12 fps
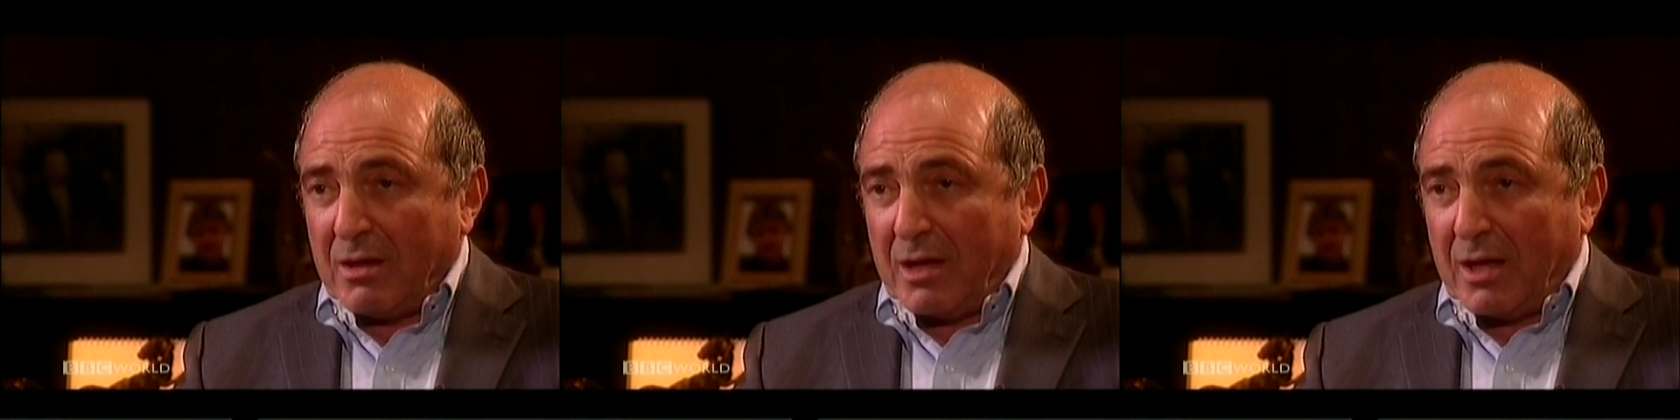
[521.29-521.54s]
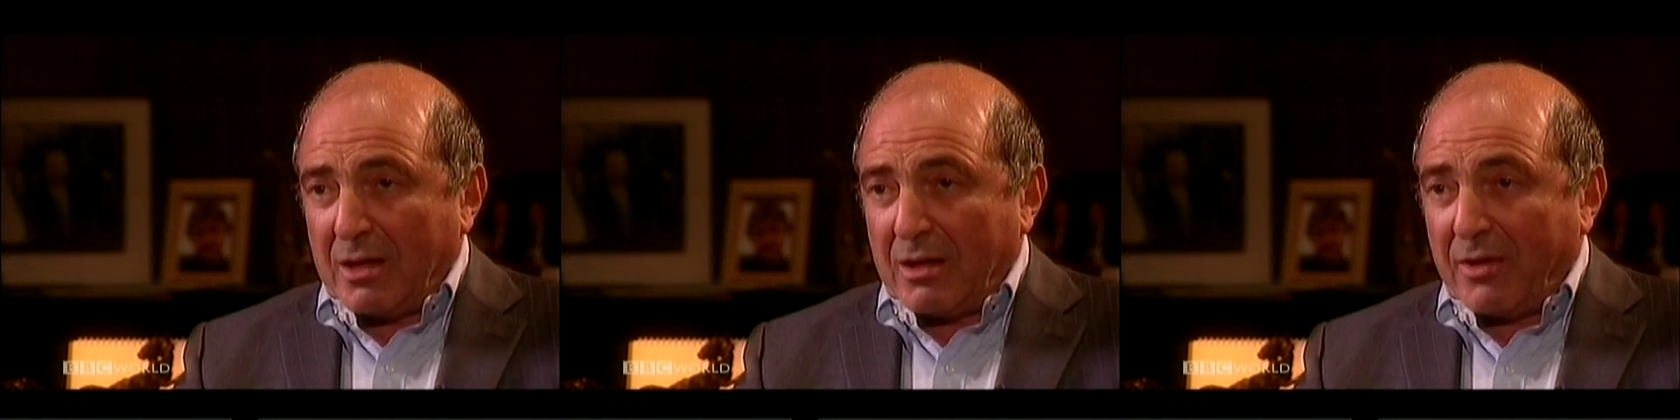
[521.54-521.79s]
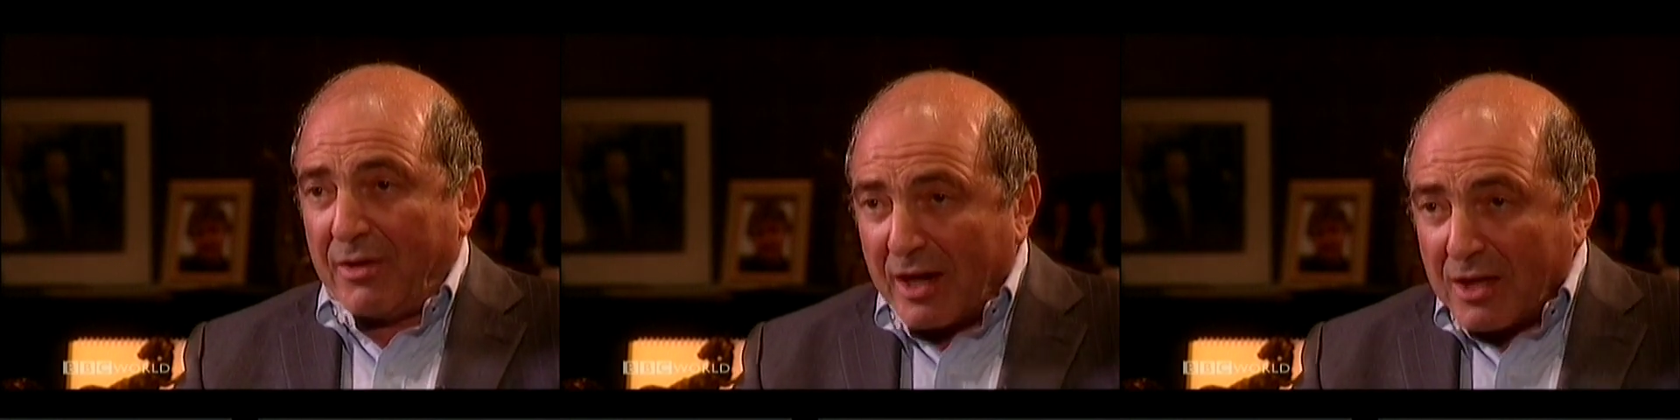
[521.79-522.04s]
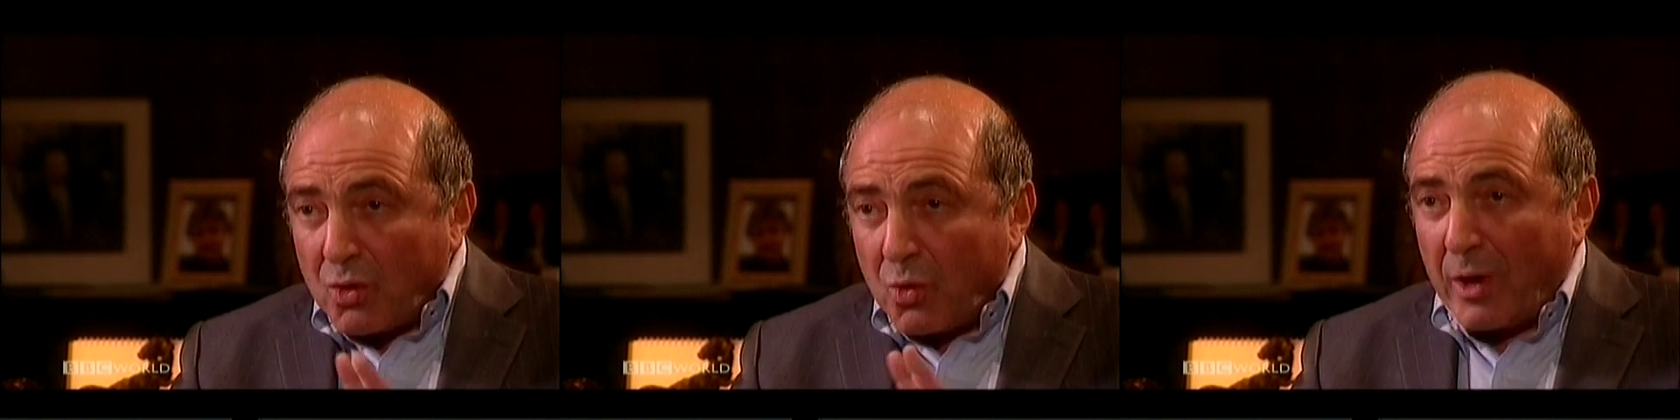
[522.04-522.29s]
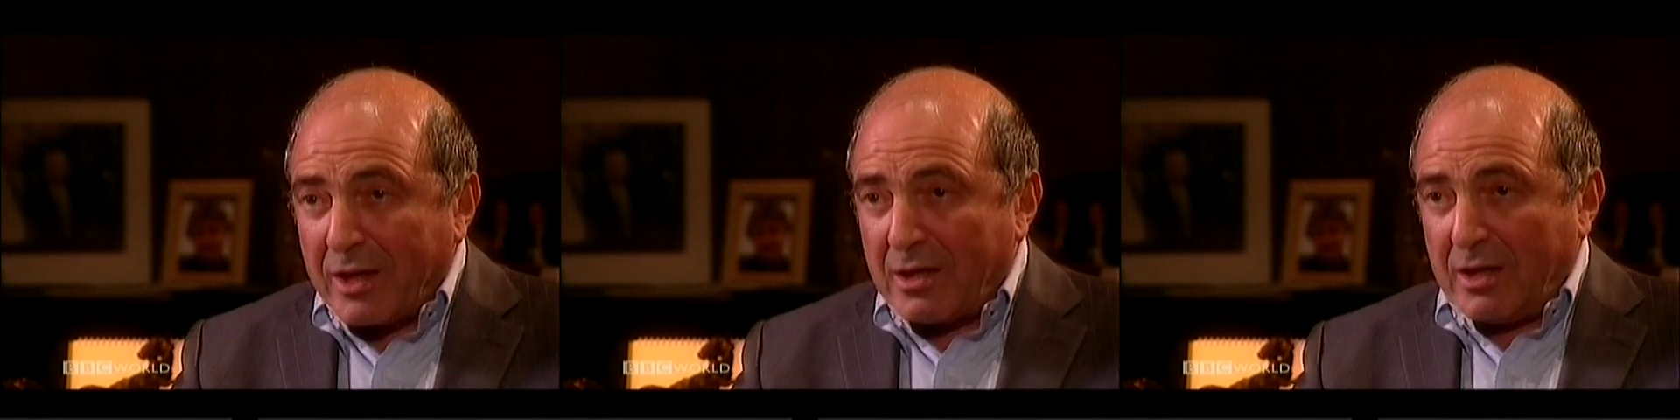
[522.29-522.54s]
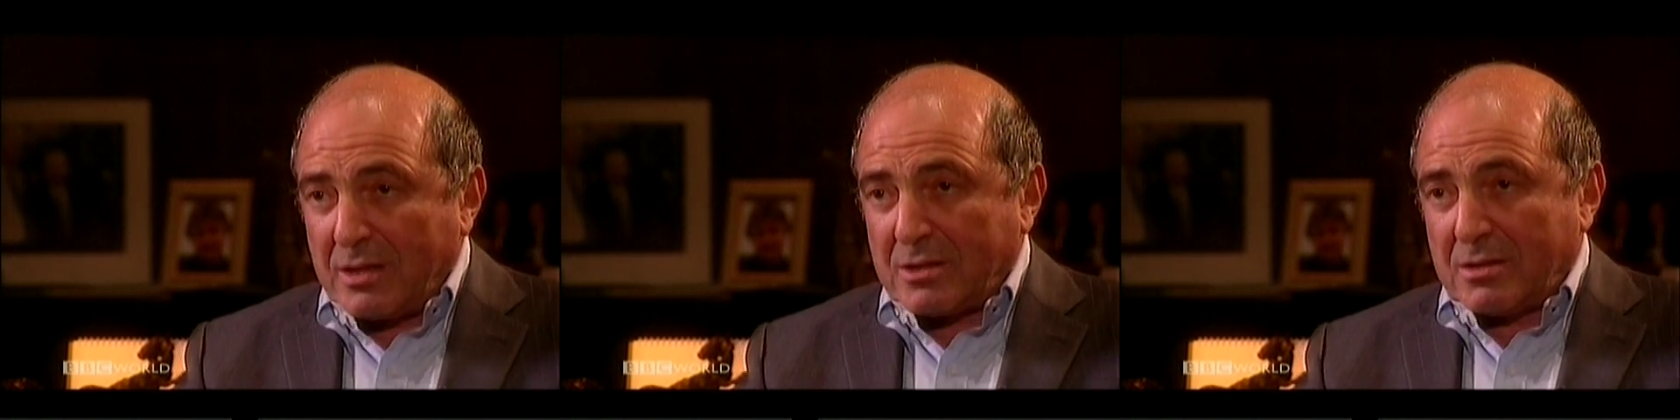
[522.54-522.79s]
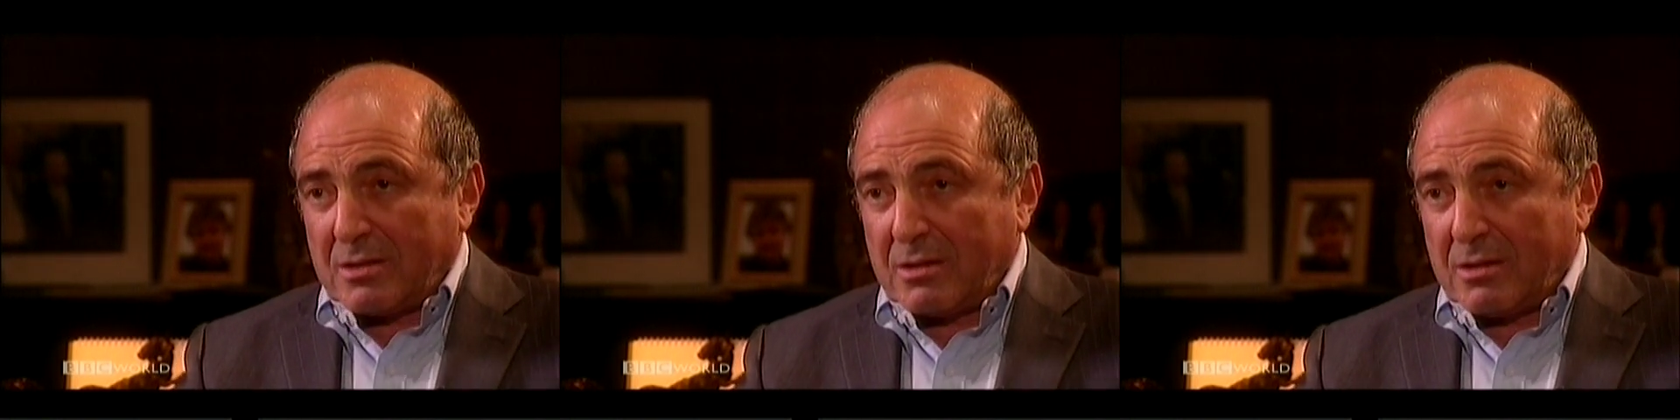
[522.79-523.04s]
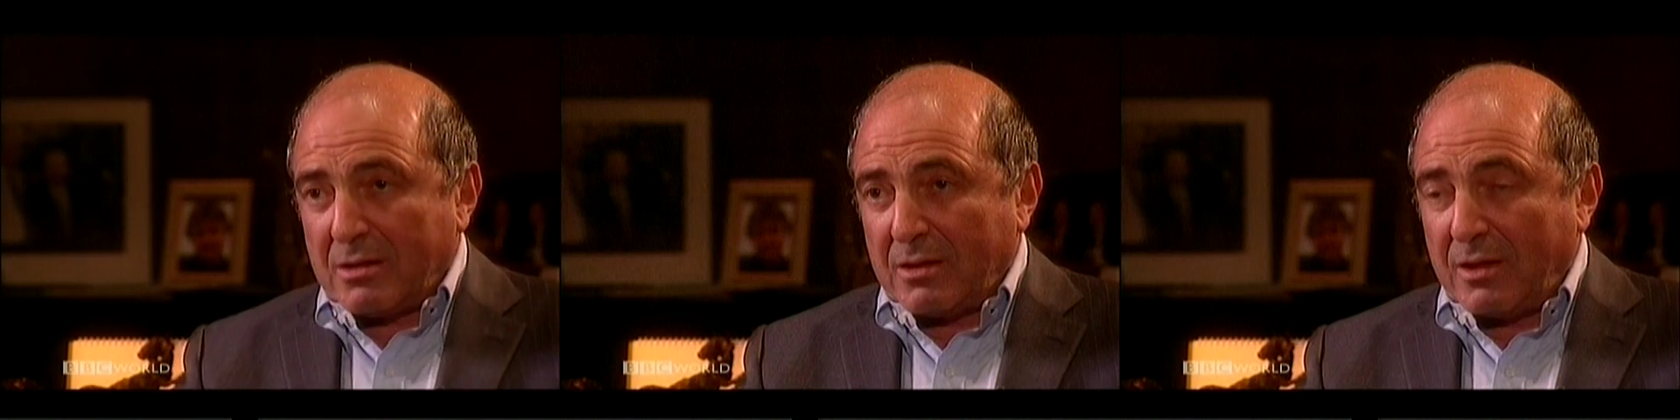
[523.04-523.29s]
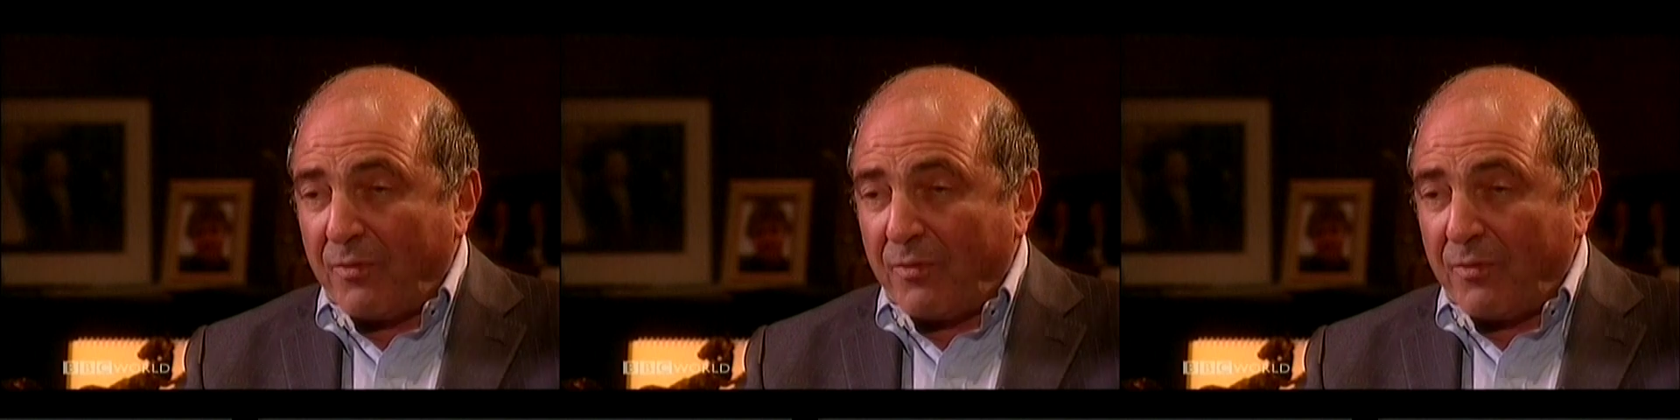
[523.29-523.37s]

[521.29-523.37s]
And there are two at least. The